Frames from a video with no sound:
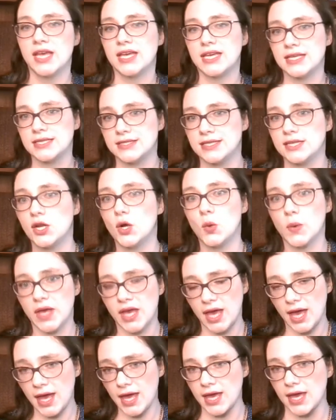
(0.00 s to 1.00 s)
Is it
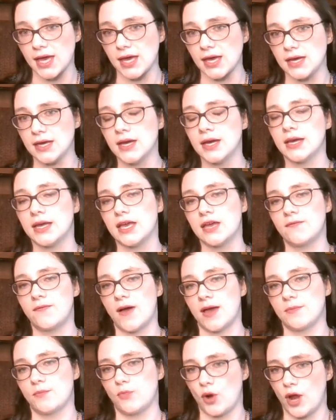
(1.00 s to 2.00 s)
okay if
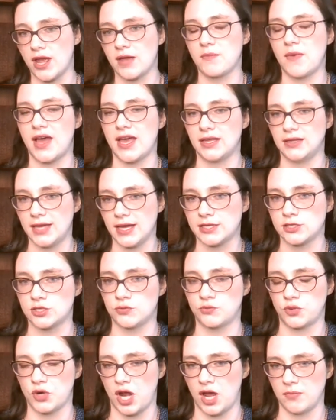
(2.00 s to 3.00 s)
I break my election
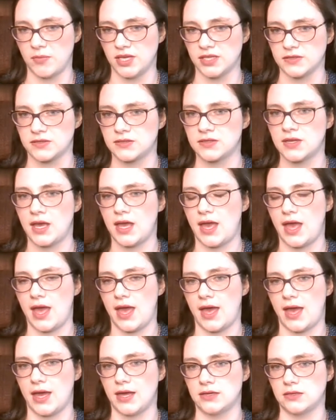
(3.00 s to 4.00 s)
promise
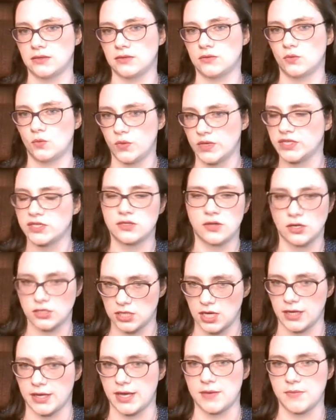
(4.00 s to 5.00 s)
and we start
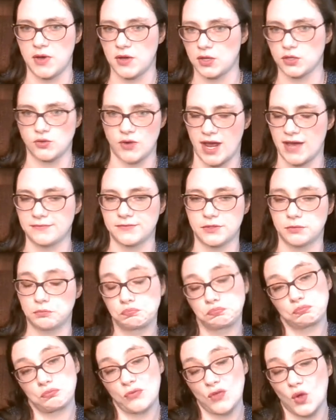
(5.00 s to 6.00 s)
talking about a draft?
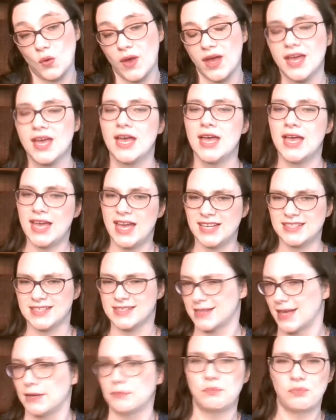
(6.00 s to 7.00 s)
Okay, as I
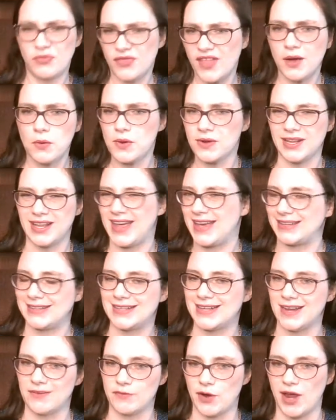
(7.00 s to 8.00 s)
said, that would likely
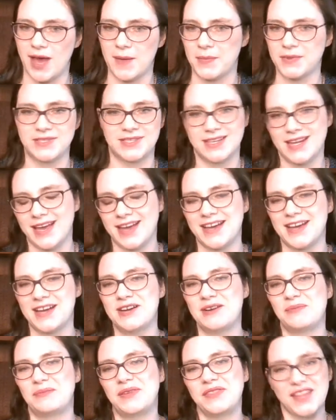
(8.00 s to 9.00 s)
never happen today,
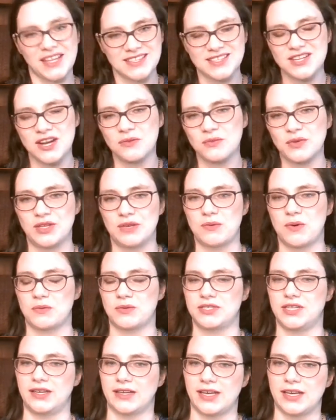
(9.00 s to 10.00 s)
but that's not really what we're
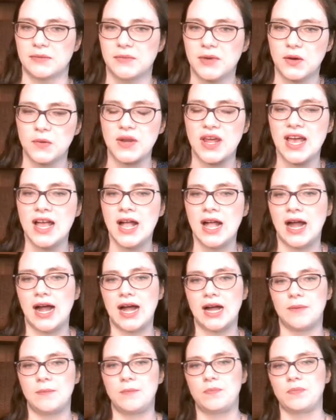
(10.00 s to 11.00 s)
talking about.
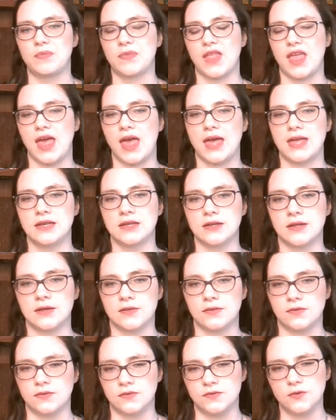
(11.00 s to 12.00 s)
And
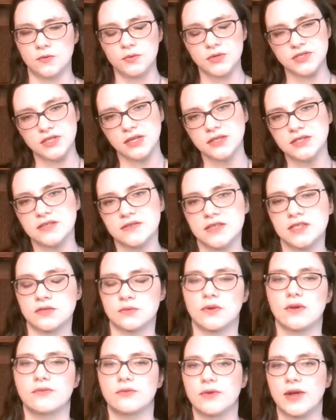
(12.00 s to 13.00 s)
the results of this
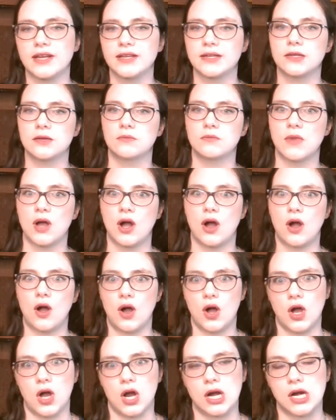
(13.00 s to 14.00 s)
referendum
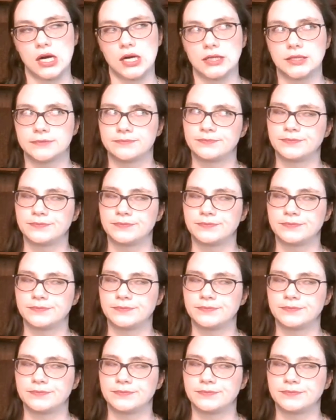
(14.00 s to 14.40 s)
are